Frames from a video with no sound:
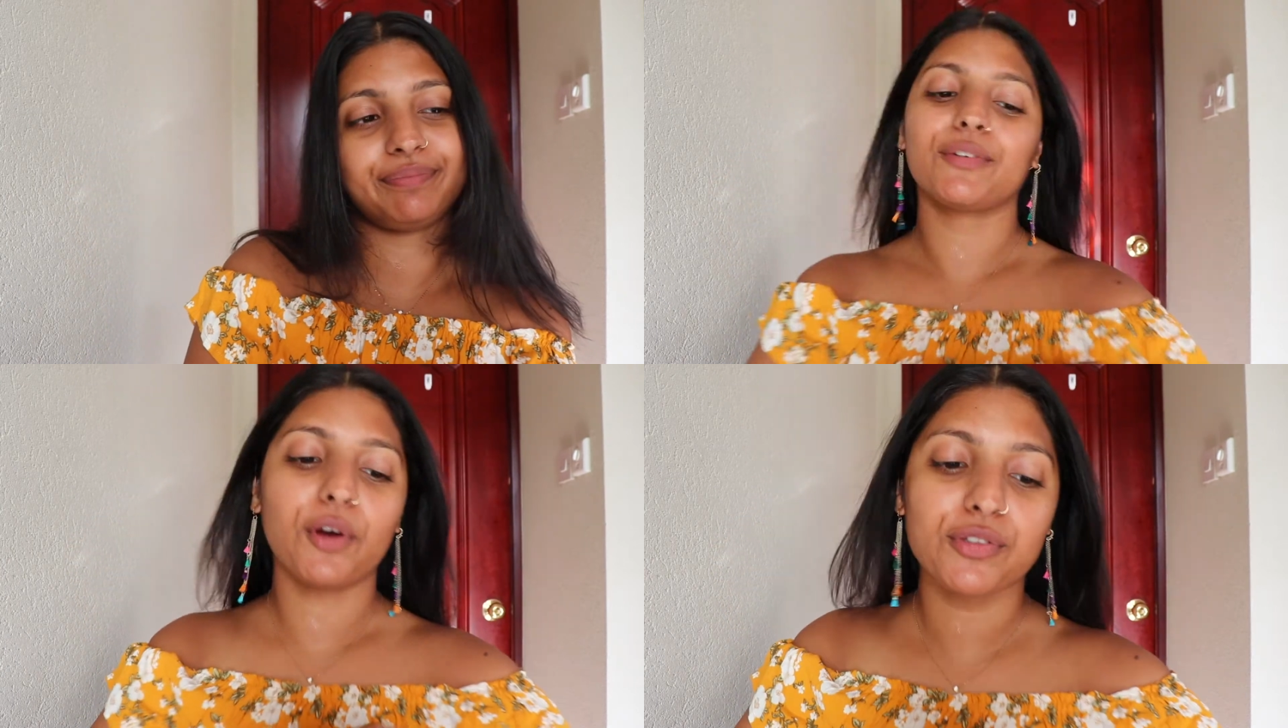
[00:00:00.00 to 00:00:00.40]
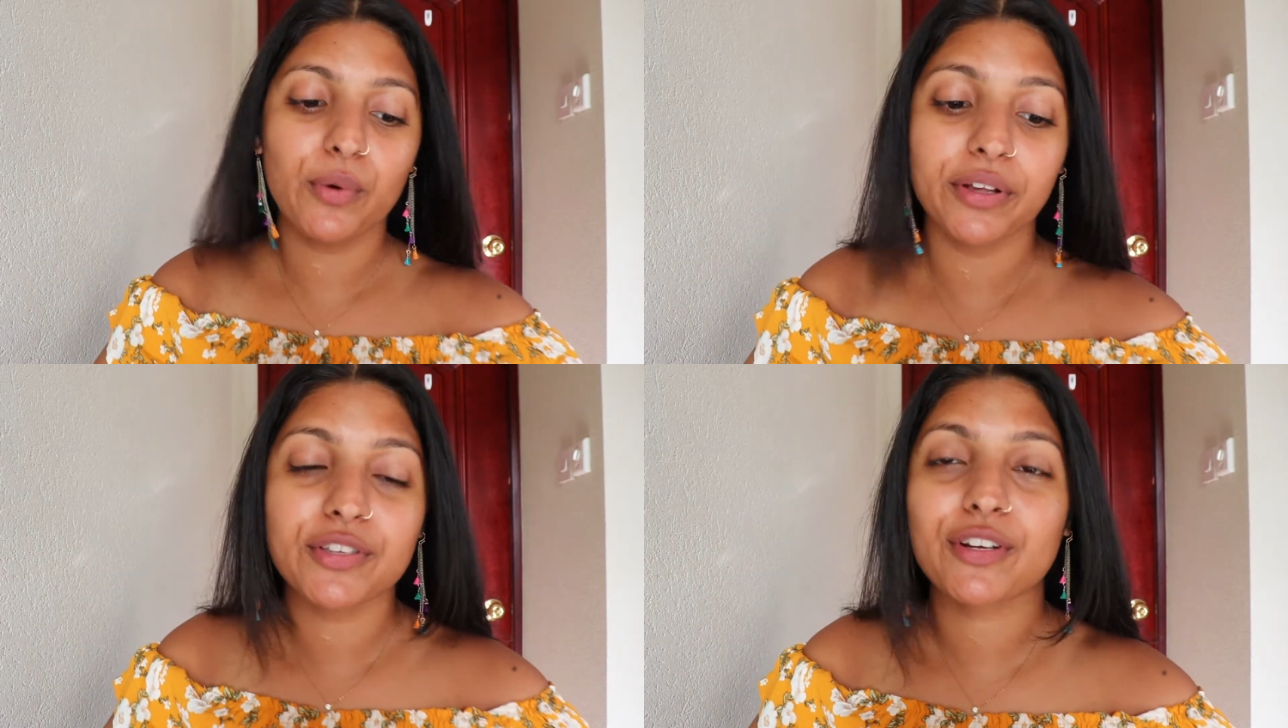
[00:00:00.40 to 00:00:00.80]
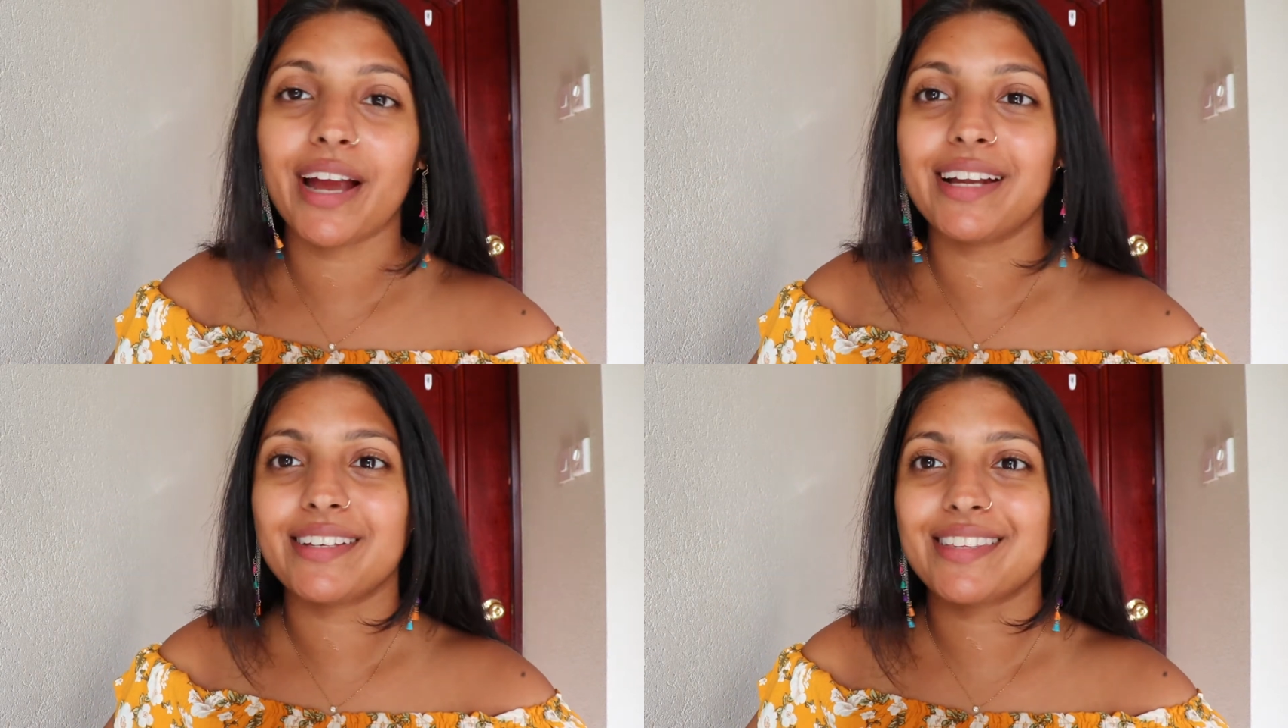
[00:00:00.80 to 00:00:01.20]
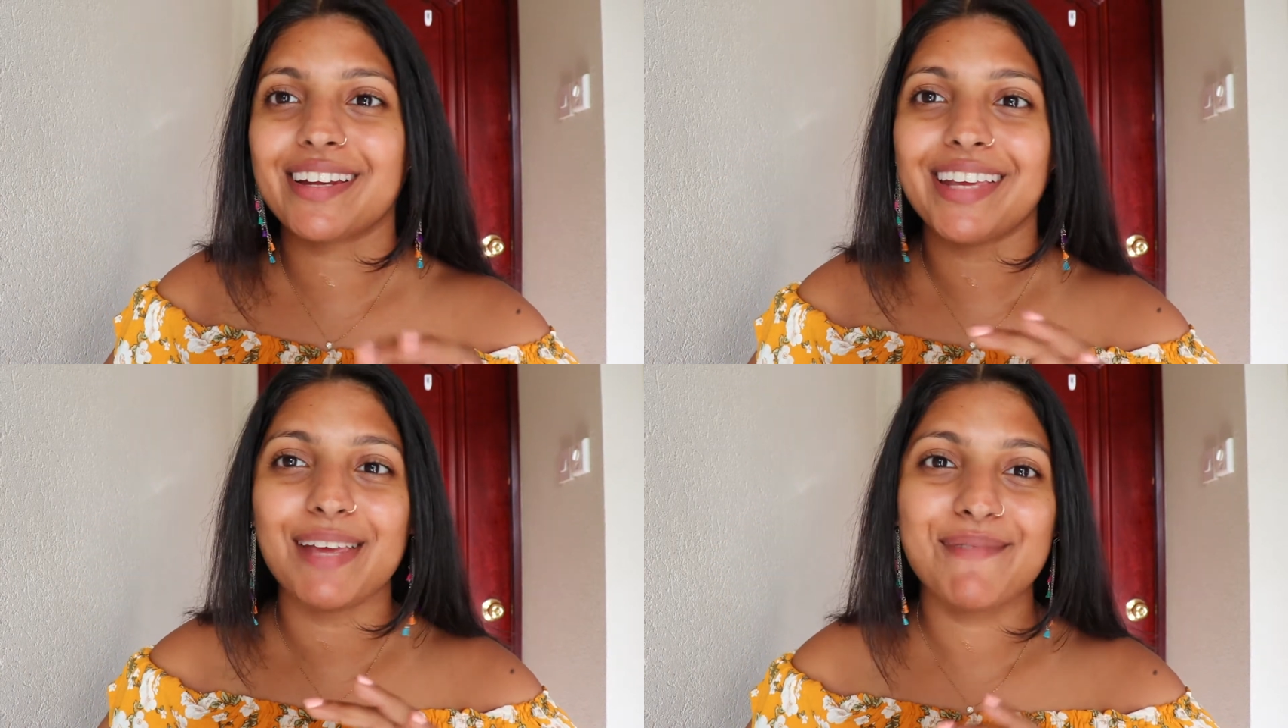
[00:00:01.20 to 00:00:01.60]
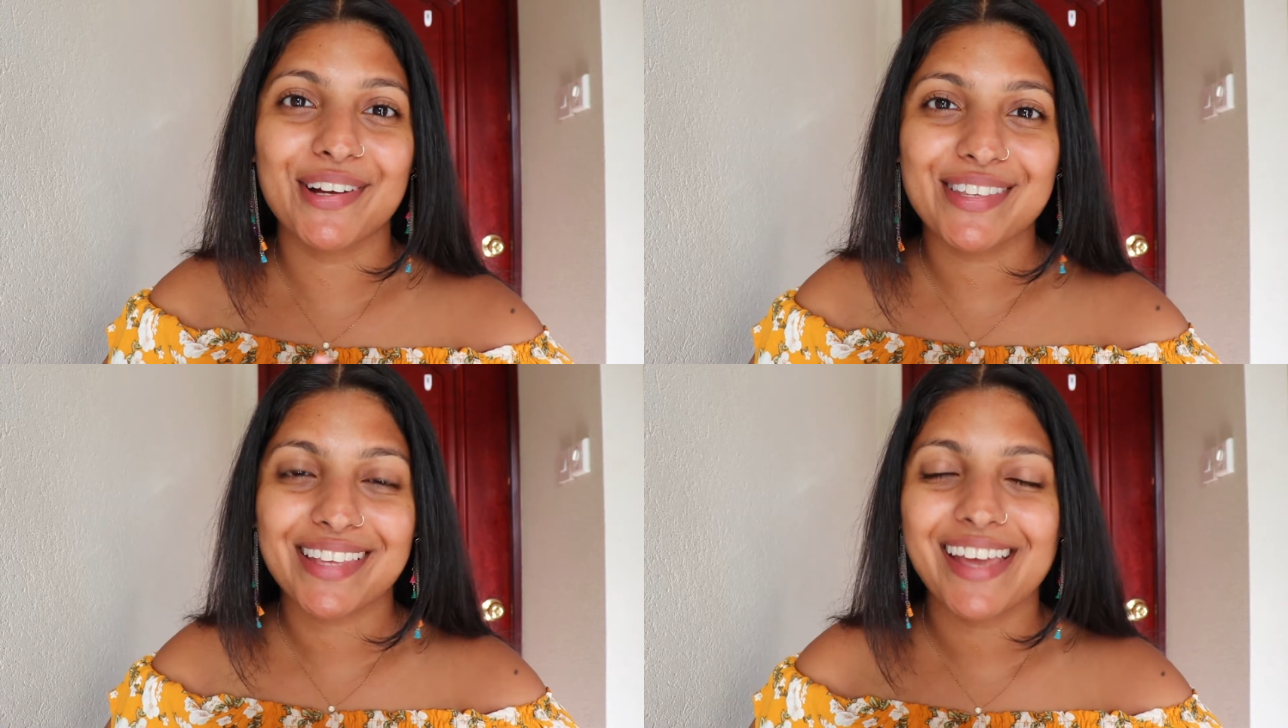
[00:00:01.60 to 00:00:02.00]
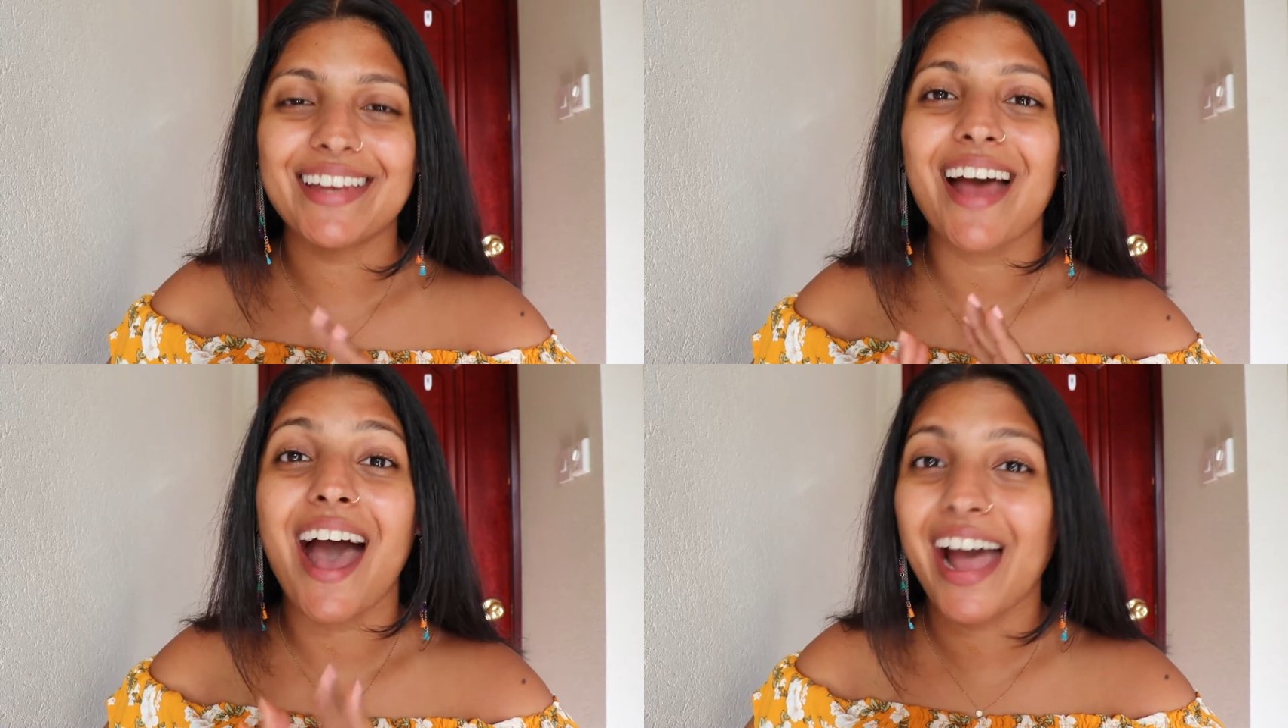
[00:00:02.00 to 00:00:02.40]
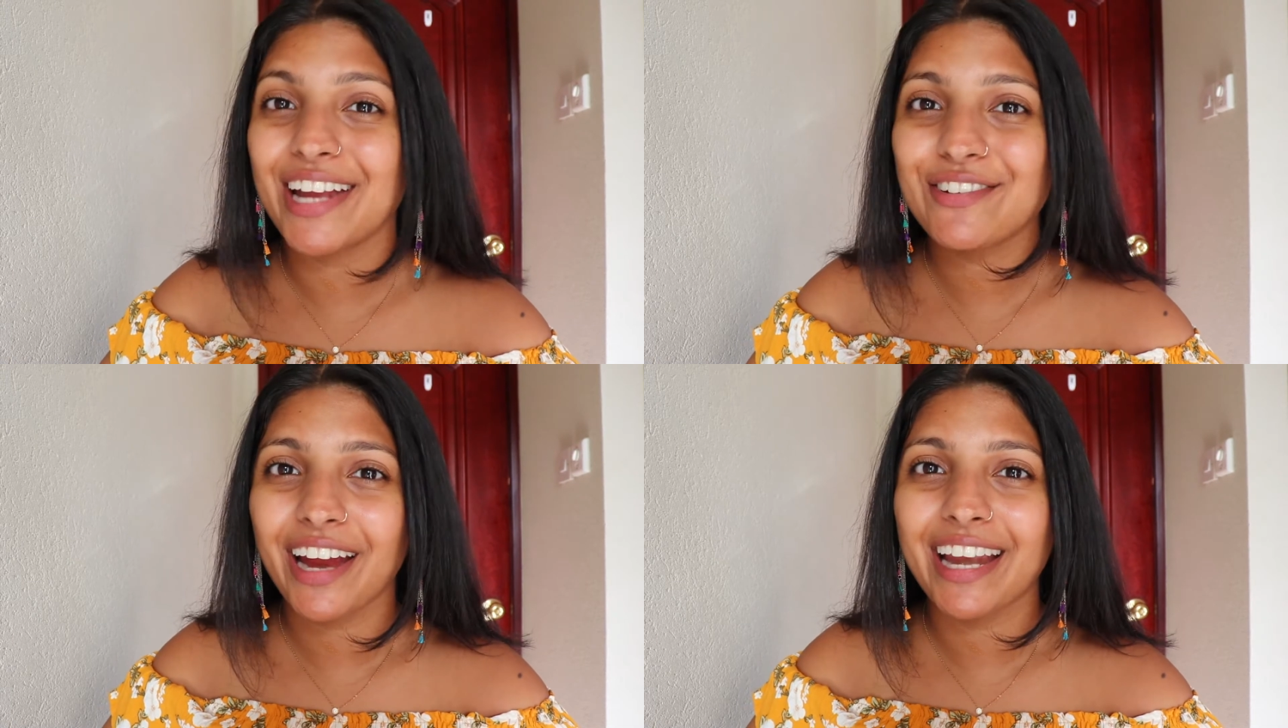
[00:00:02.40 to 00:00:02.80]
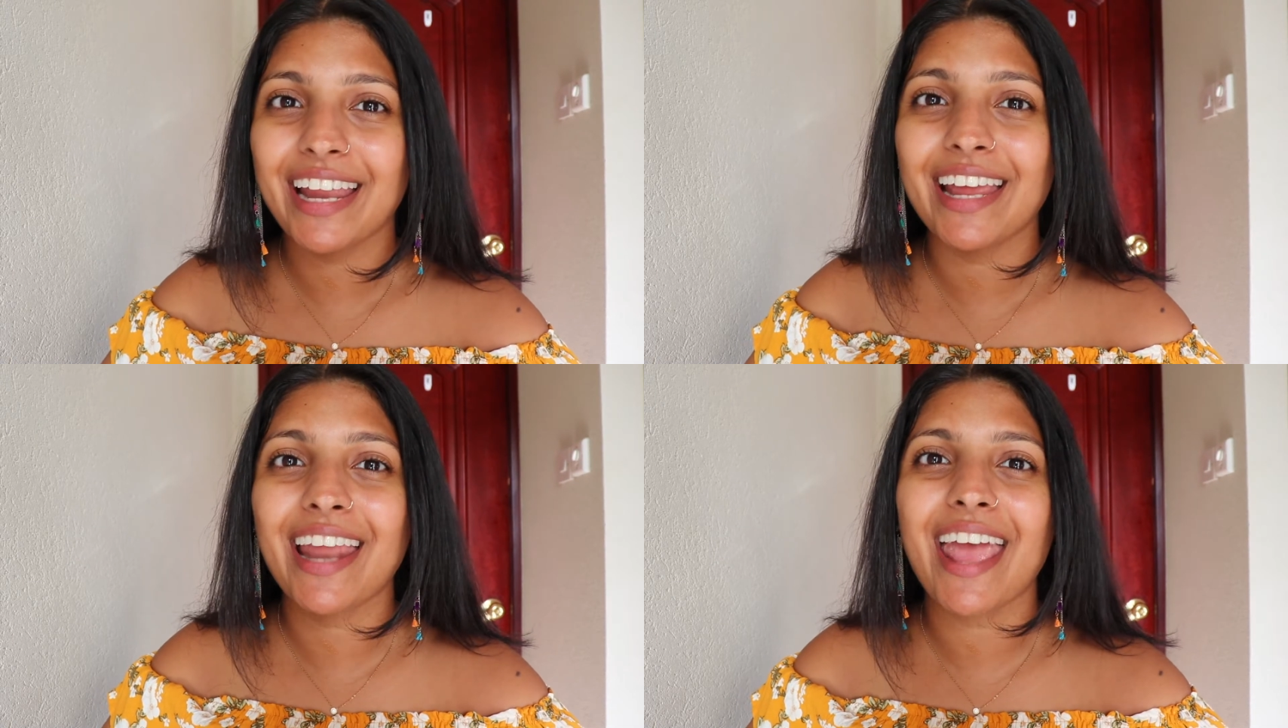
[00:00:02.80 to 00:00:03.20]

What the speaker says: The rose oil is great because it's going to keep your skin hydrated,